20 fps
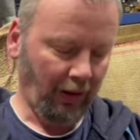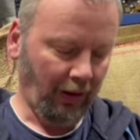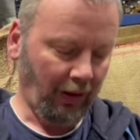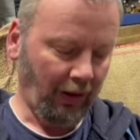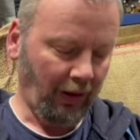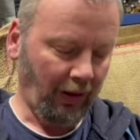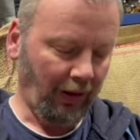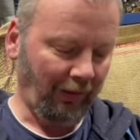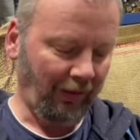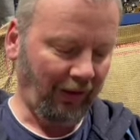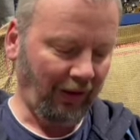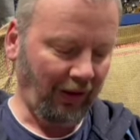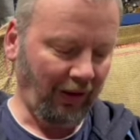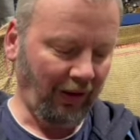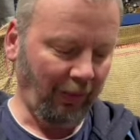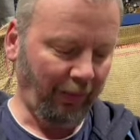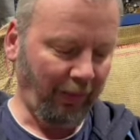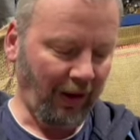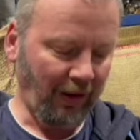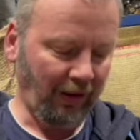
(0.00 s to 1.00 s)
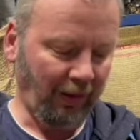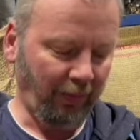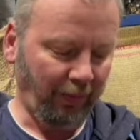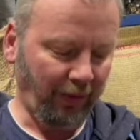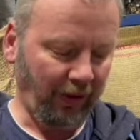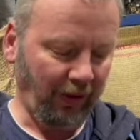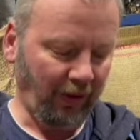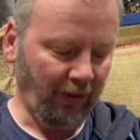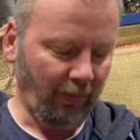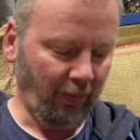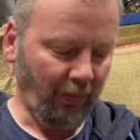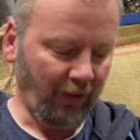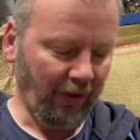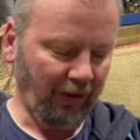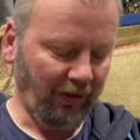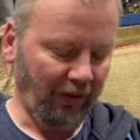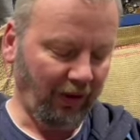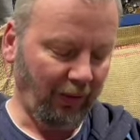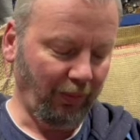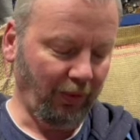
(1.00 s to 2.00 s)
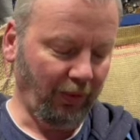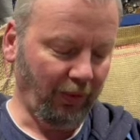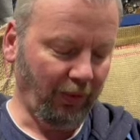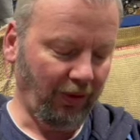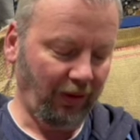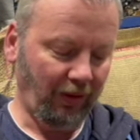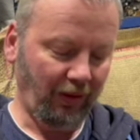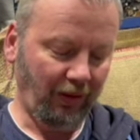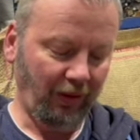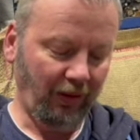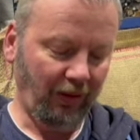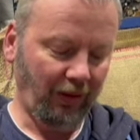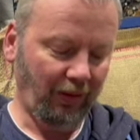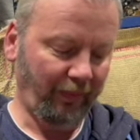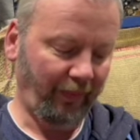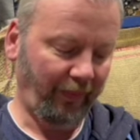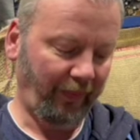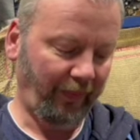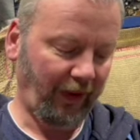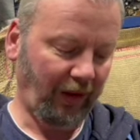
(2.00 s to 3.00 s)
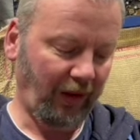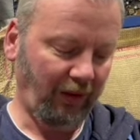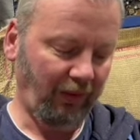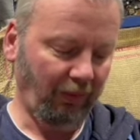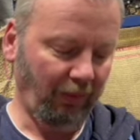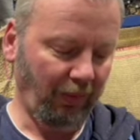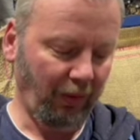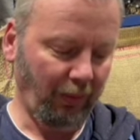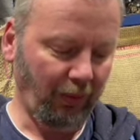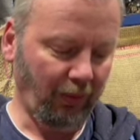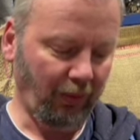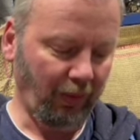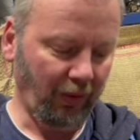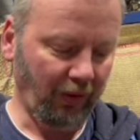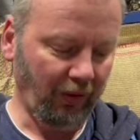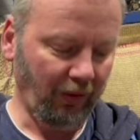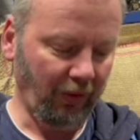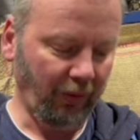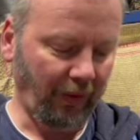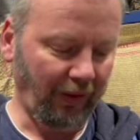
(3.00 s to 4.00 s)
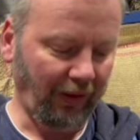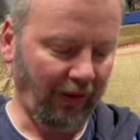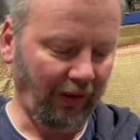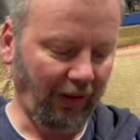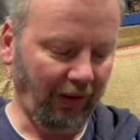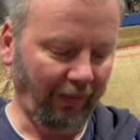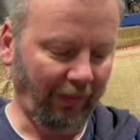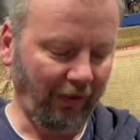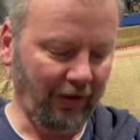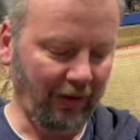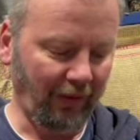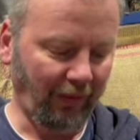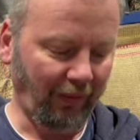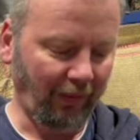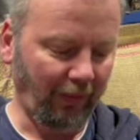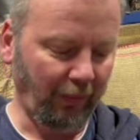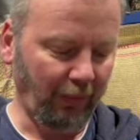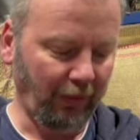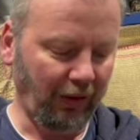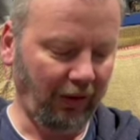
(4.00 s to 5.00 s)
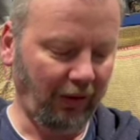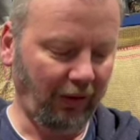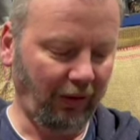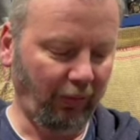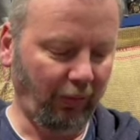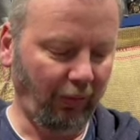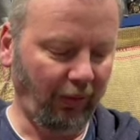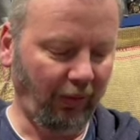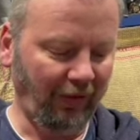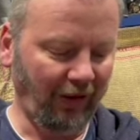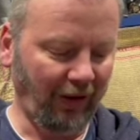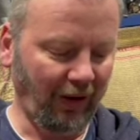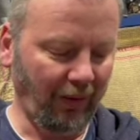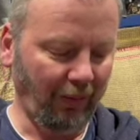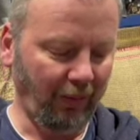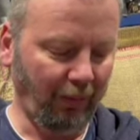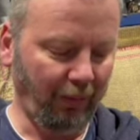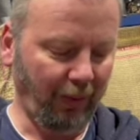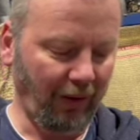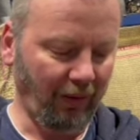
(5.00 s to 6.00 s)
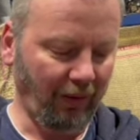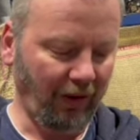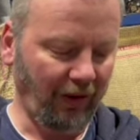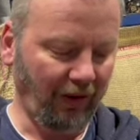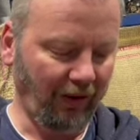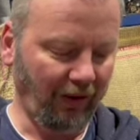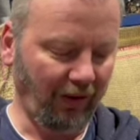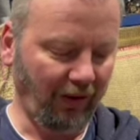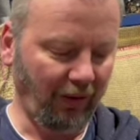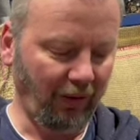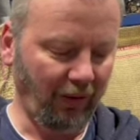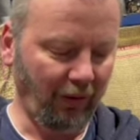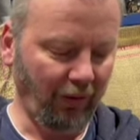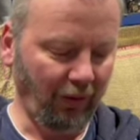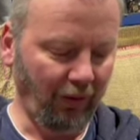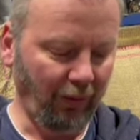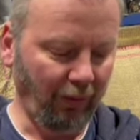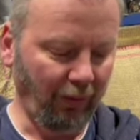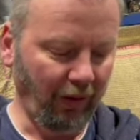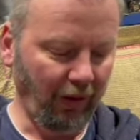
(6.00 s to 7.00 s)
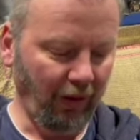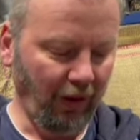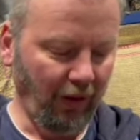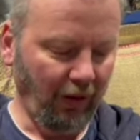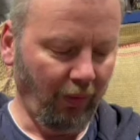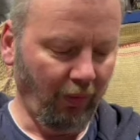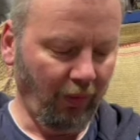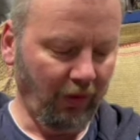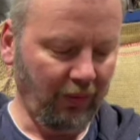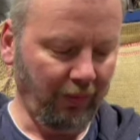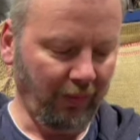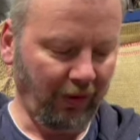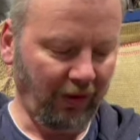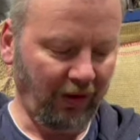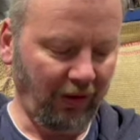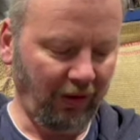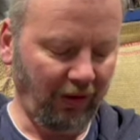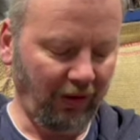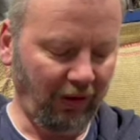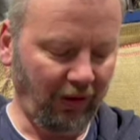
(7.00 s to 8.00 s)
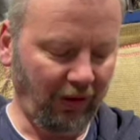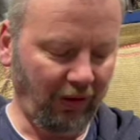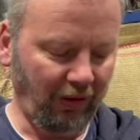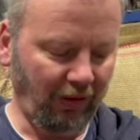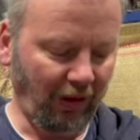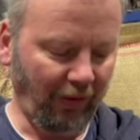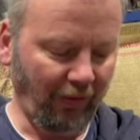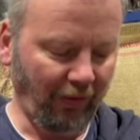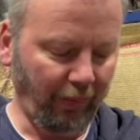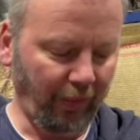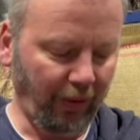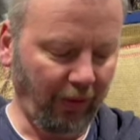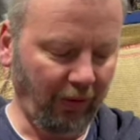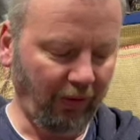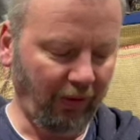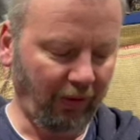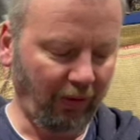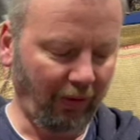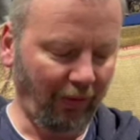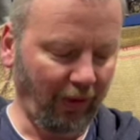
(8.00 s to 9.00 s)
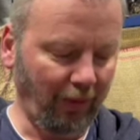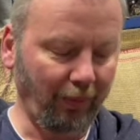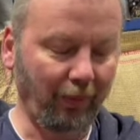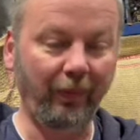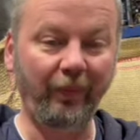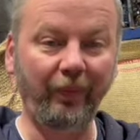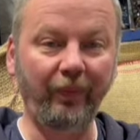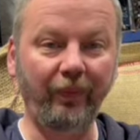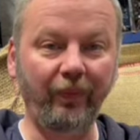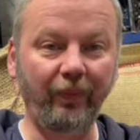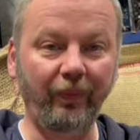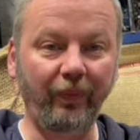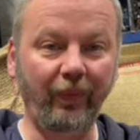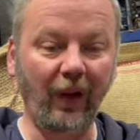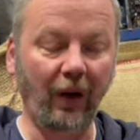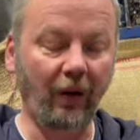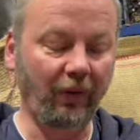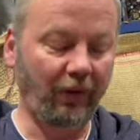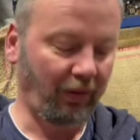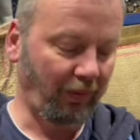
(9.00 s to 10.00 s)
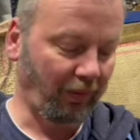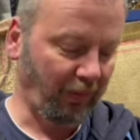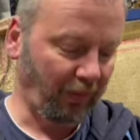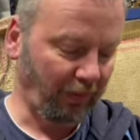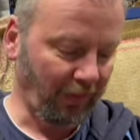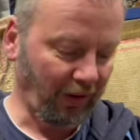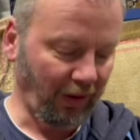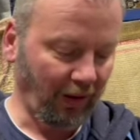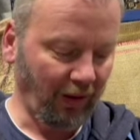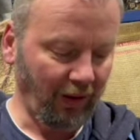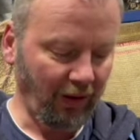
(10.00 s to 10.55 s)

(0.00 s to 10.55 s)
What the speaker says: I've seen The Man in Pink on Wednesday morning. Yeah. Can you remember what Twix television adverts with Simon Perry as the norm, which my sister used to have a poster of him? No, I don't remember that.